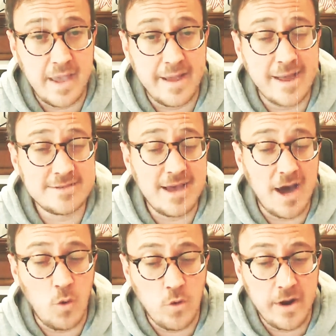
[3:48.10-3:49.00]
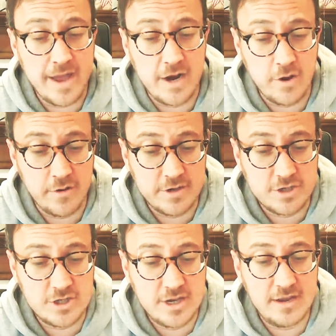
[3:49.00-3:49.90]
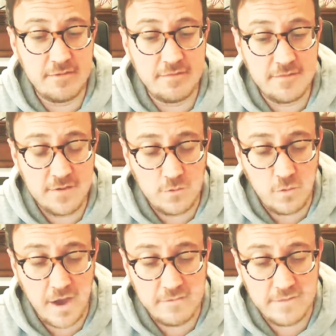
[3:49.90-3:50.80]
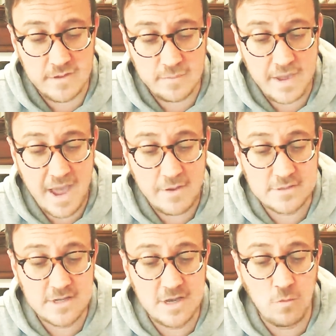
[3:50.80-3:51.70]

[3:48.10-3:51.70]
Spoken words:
Yeah, and as our editor-in-chief, Ron Filipkowski,